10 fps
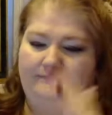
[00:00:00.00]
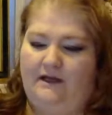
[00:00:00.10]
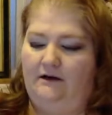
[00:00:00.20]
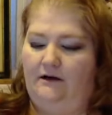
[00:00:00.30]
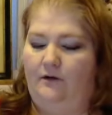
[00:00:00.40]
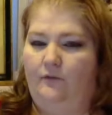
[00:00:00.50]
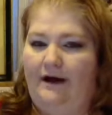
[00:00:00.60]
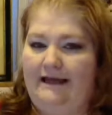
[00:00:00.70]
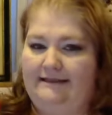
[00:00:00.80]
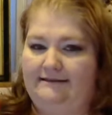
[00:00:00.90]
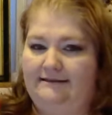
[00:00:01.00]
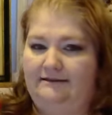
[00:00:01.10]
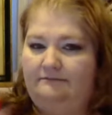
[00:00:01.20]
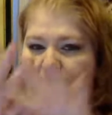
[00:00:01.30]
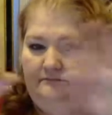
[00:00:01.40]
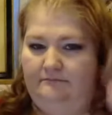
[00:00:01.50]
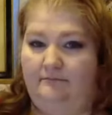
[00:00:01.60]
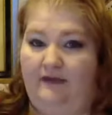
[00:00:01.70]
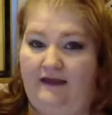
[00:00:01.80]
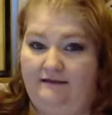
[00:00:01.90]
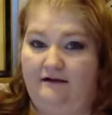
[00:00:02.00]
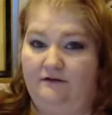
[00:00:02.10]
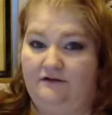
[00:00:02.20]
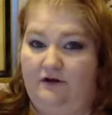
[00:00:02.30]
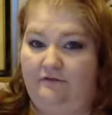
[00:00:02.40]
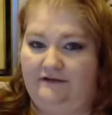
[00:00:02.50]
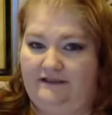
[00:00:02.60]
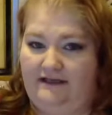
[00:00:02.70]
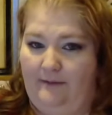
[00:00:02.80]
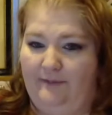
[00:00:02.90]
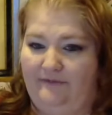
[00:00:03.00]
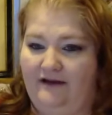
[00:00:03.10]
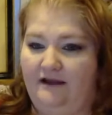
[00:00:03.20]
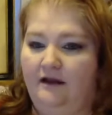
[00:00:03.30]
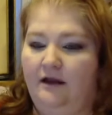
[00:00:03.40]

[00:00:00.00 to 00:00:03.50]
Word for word: I don't know, white thing that goes over the top of it